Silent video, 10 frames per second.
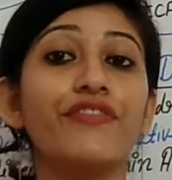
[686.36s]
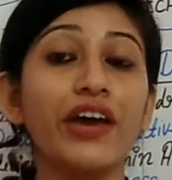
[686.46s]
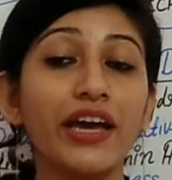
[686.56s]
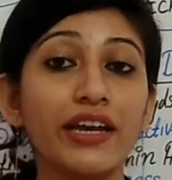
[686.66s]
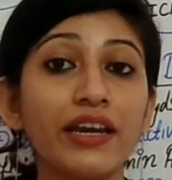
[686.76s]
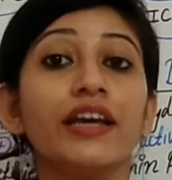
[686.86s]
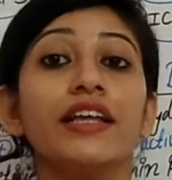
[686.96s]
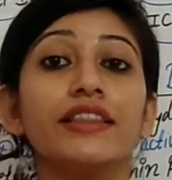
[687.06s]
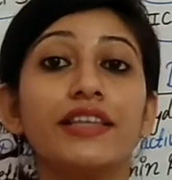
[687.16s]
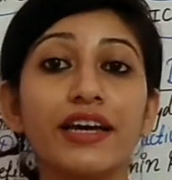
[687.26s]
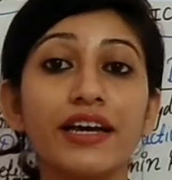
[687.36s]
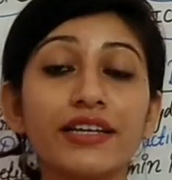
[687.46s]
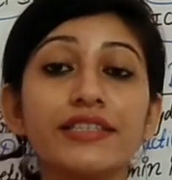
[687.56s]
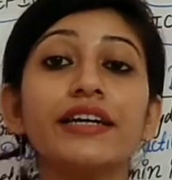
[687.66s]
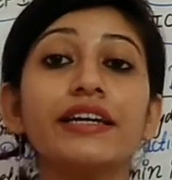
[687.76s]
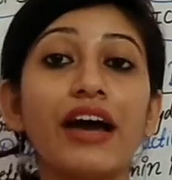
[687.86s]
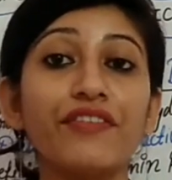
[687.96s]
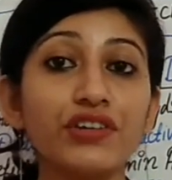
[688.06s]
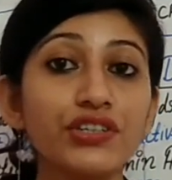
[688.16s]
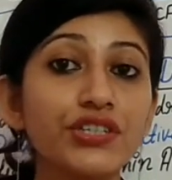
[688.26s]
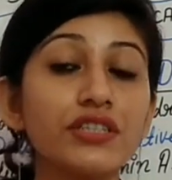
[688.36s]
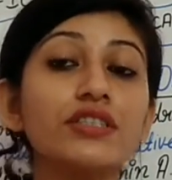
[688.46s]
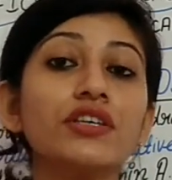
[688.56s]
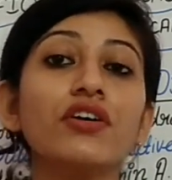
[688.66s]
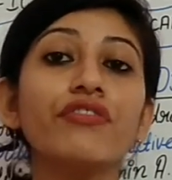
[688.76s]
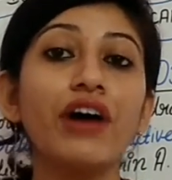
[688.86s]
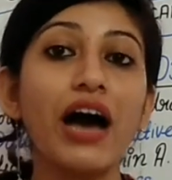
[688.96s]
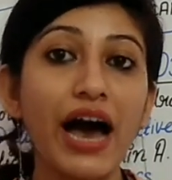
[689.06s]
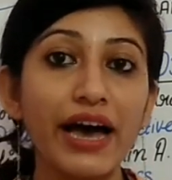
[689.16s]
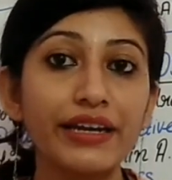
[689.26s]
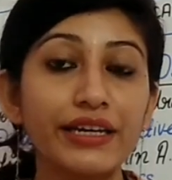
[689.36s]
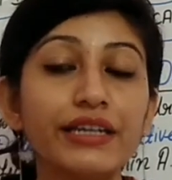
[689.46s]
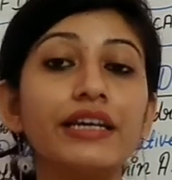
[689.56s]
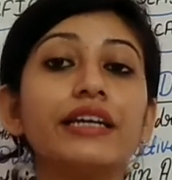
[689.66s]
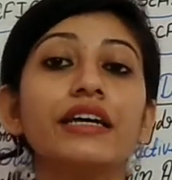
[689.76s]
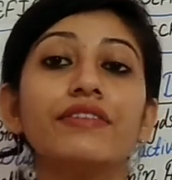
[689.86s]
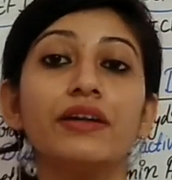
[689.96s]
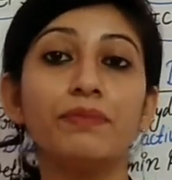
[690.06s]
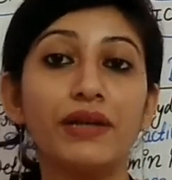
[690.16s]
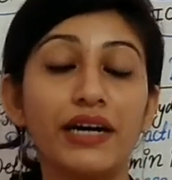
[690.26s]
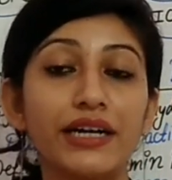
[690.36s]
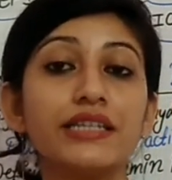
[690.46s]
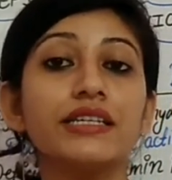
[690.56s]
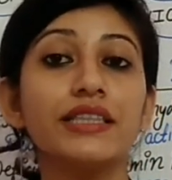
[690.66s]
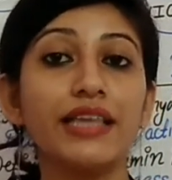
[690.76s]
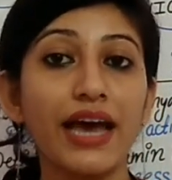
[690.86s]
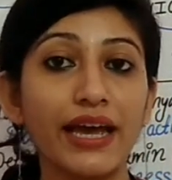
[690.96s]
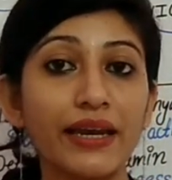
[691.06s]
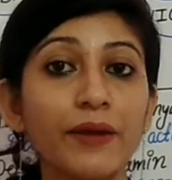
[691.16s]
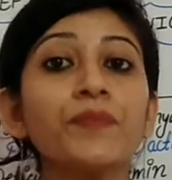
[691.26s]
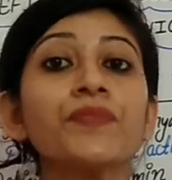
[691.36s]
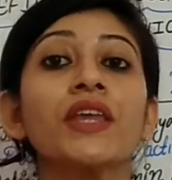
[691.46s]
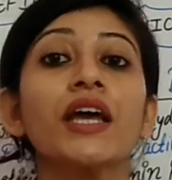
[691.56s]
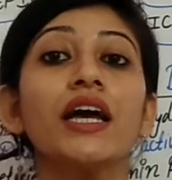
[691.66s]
when there is a deficiency of iron in our blood, then